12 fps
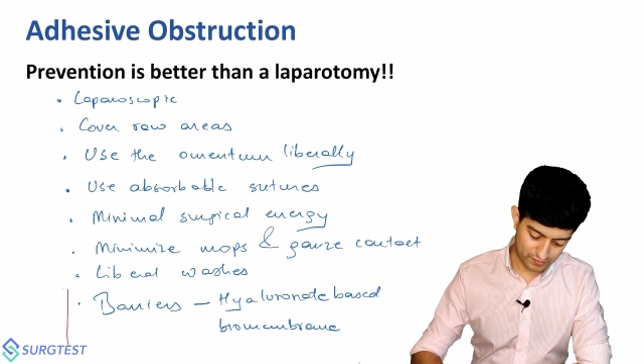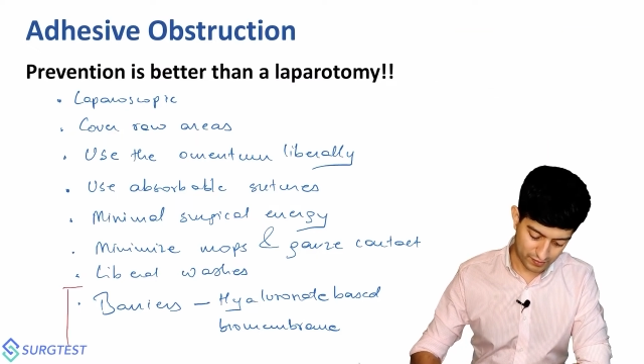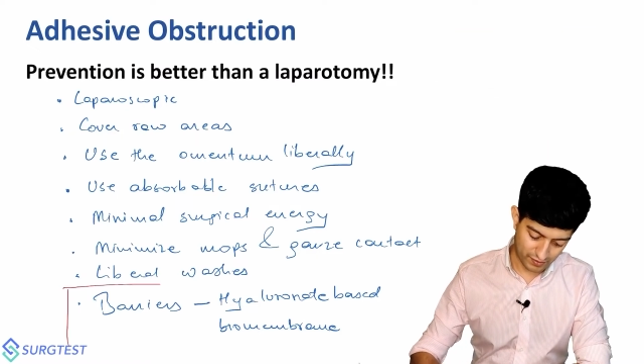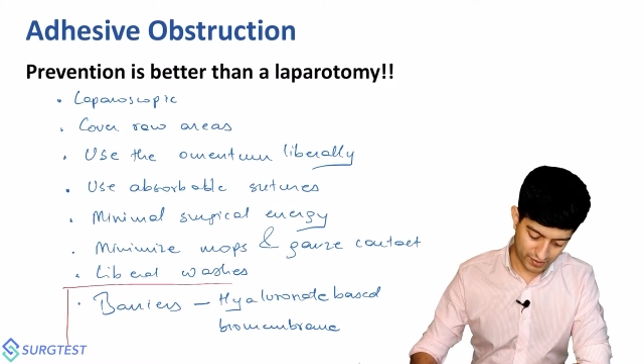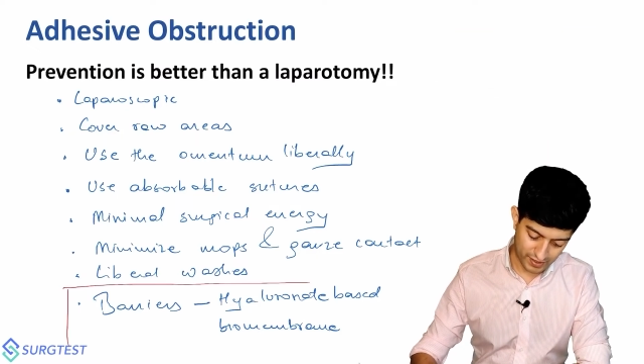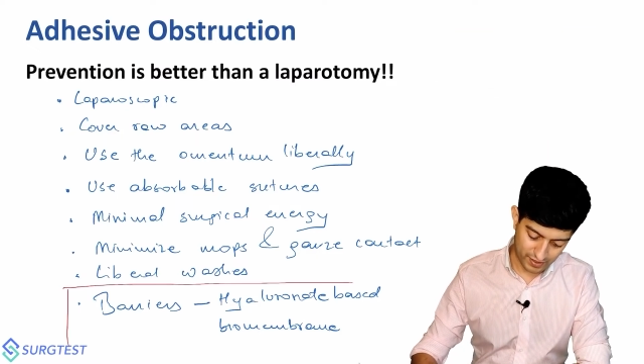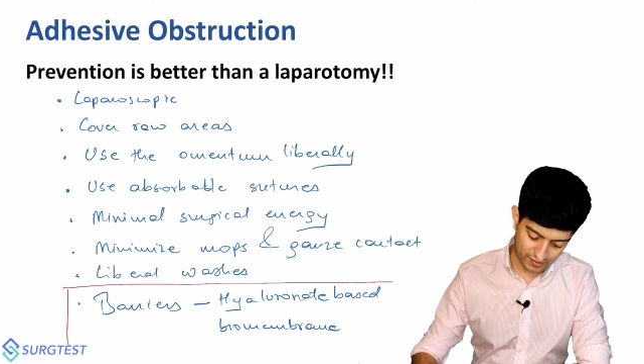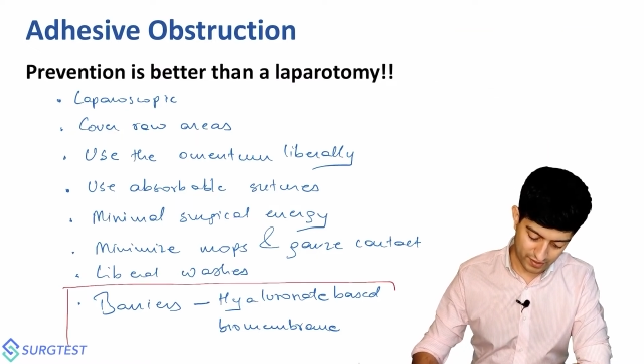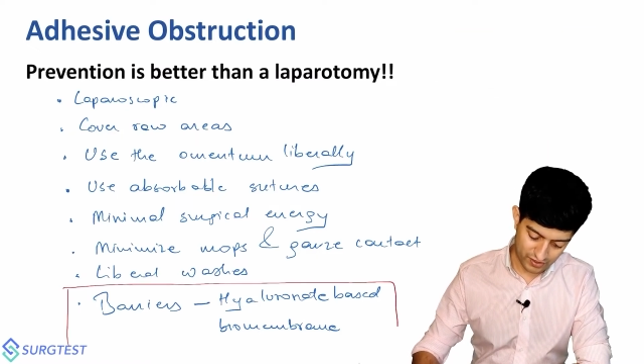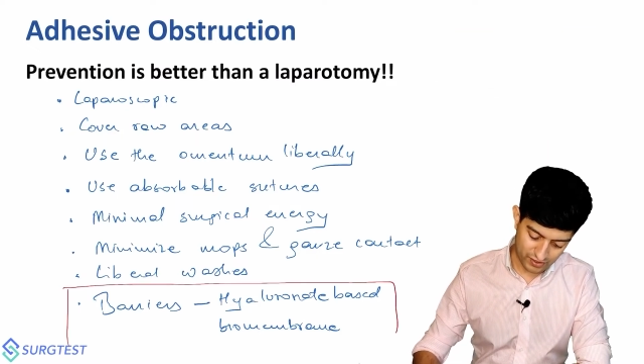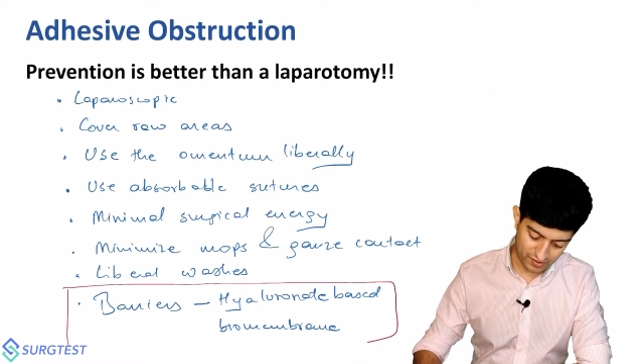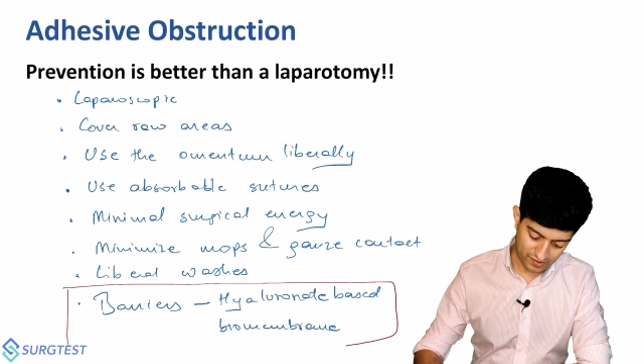preventing
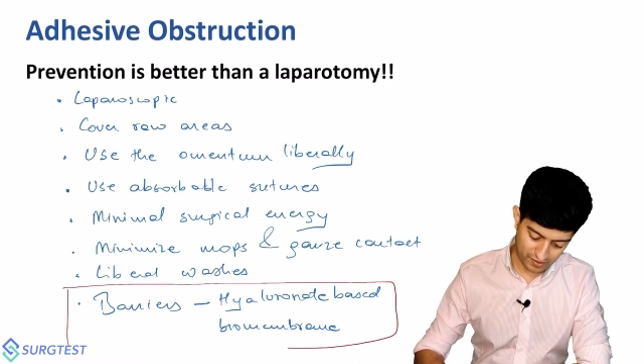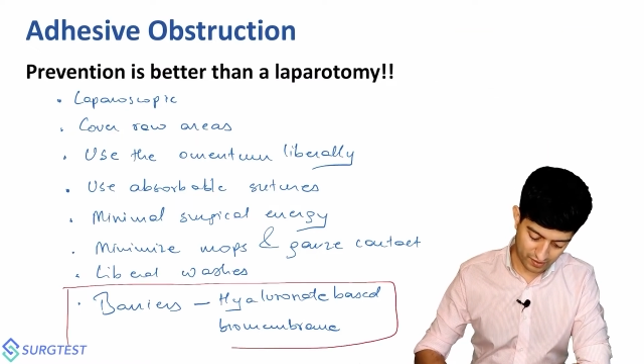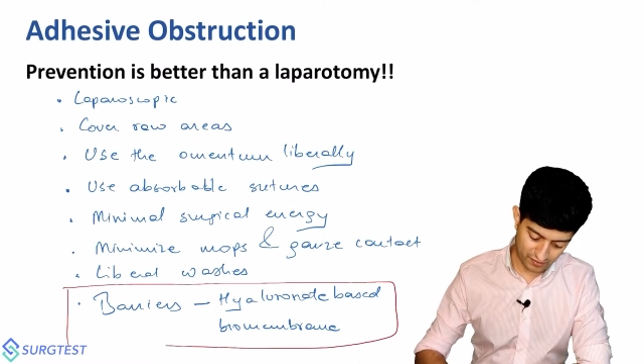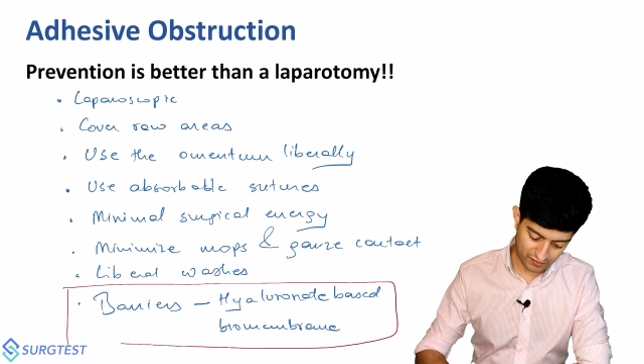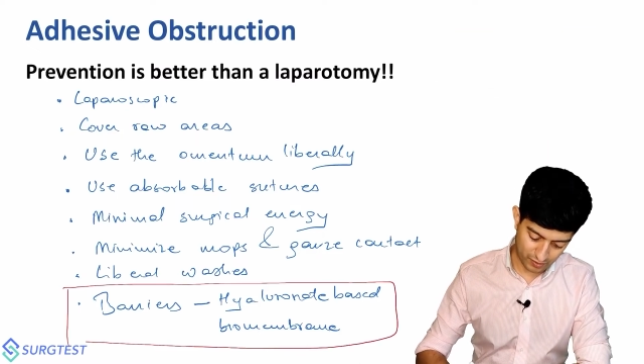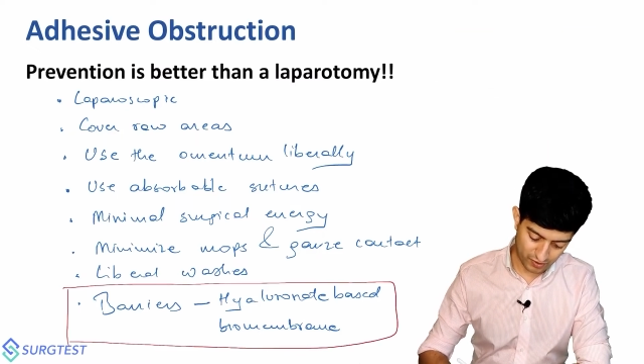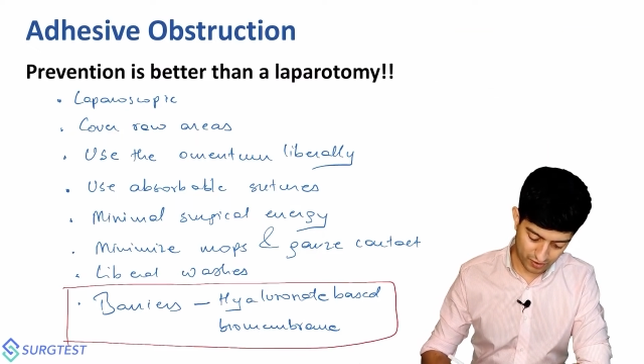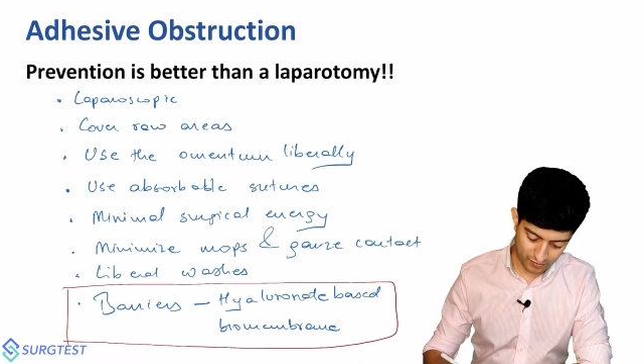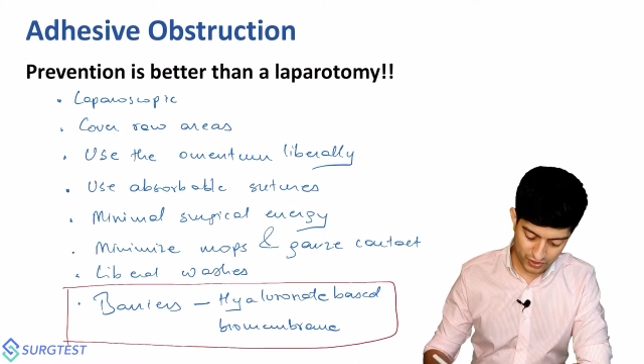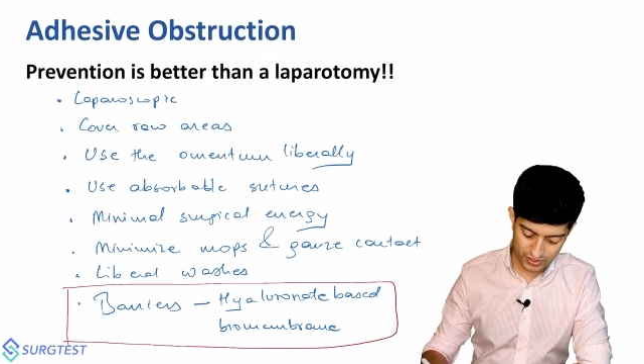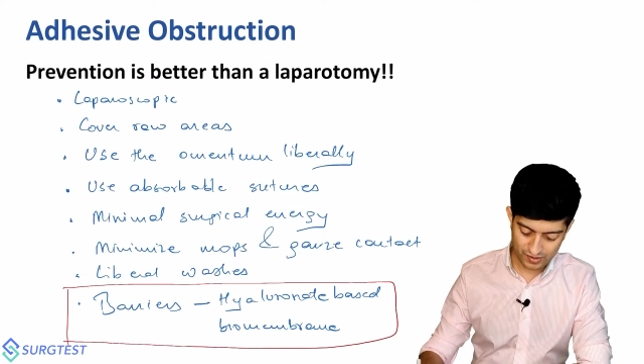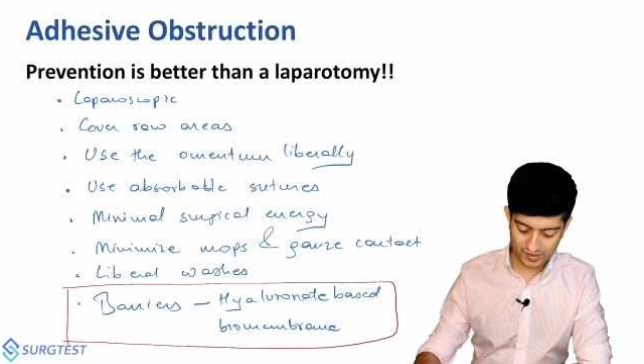adhesions, yeah, from a
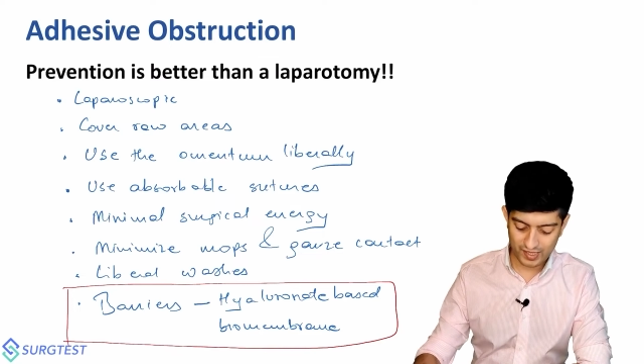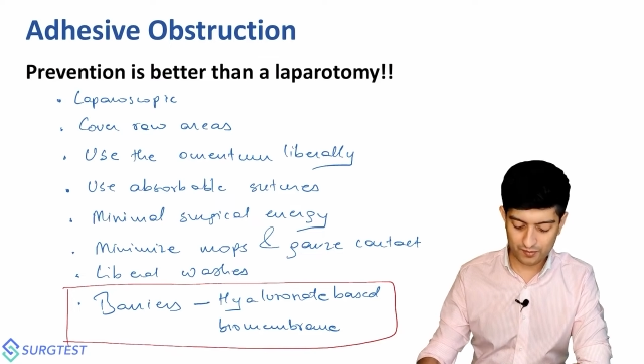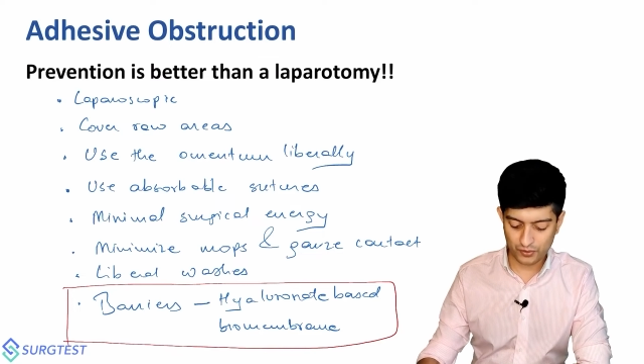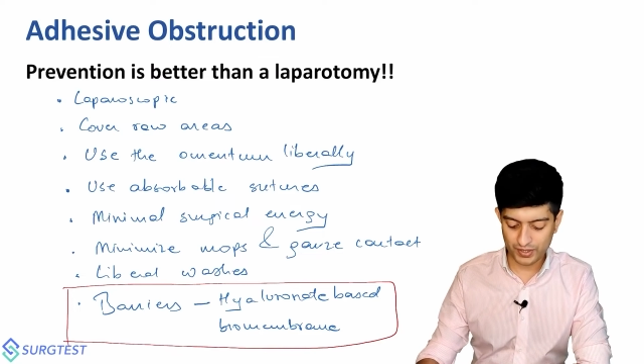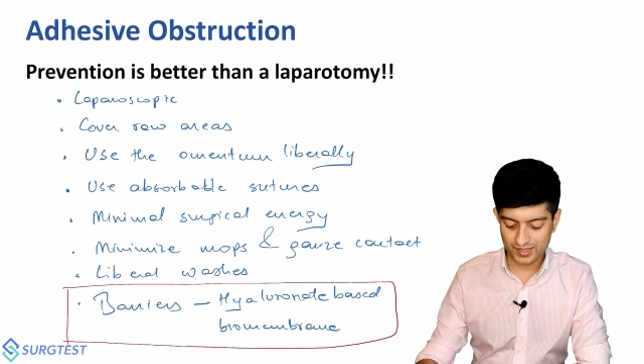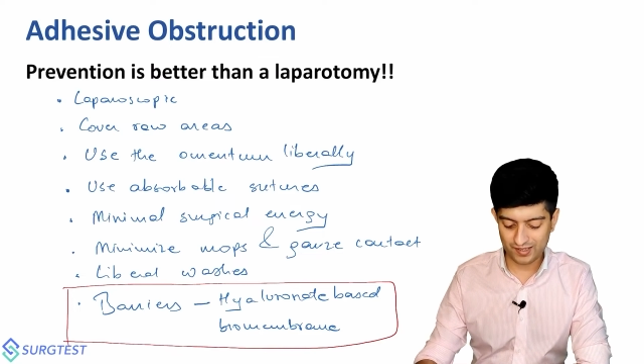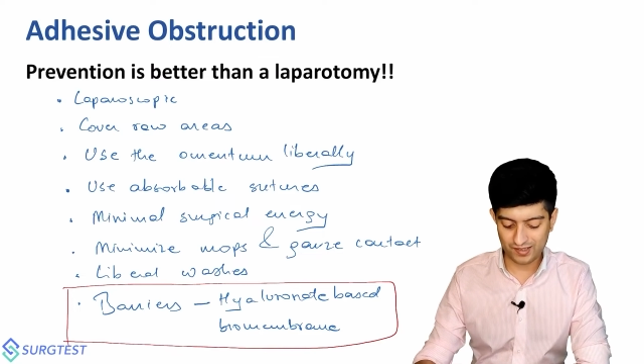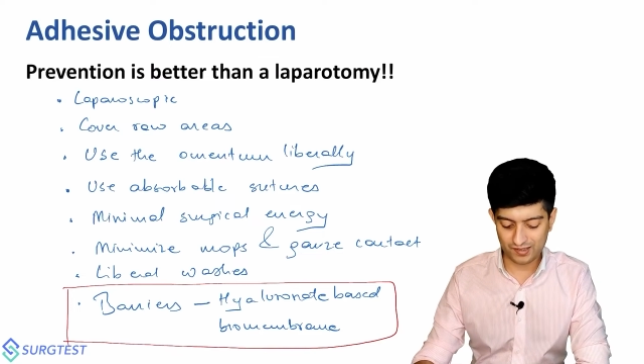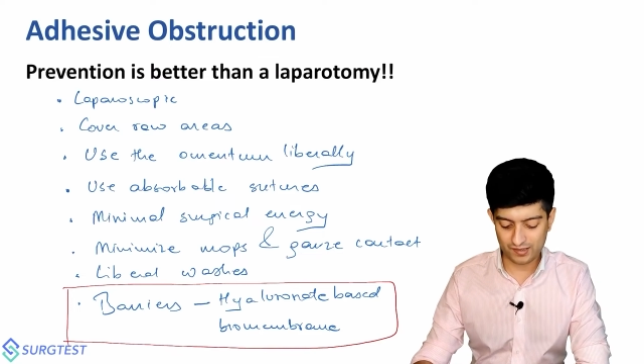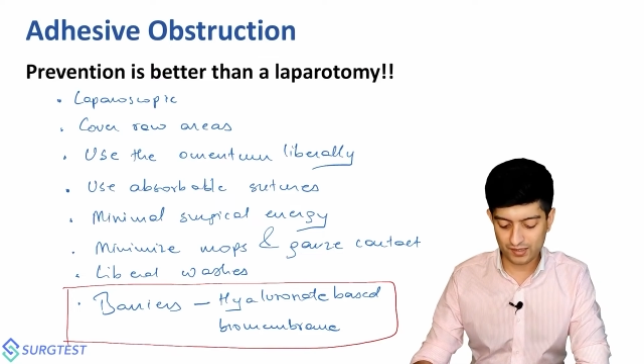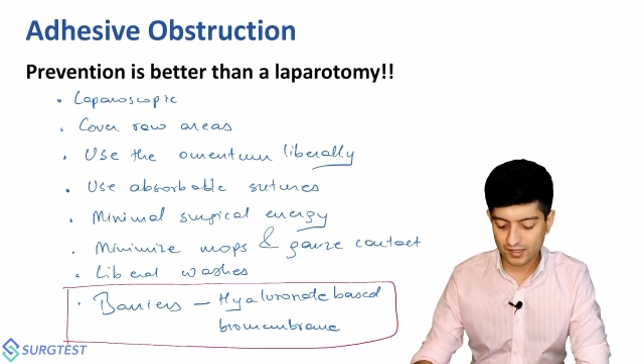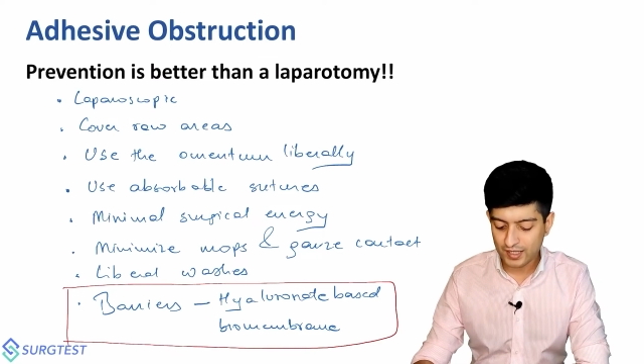commercial standpoint, this
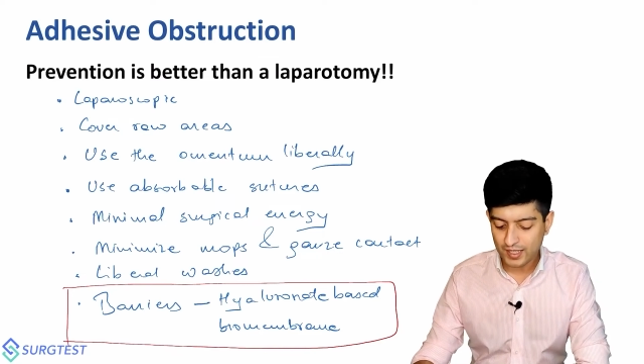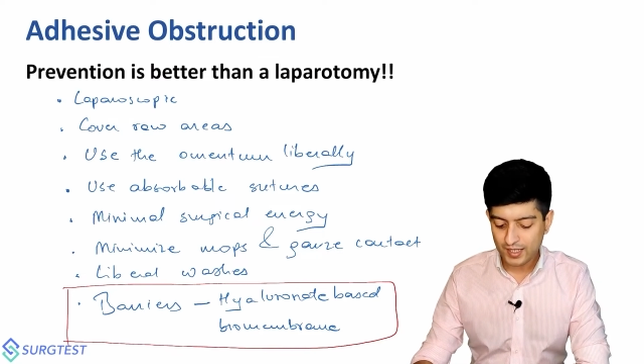is it.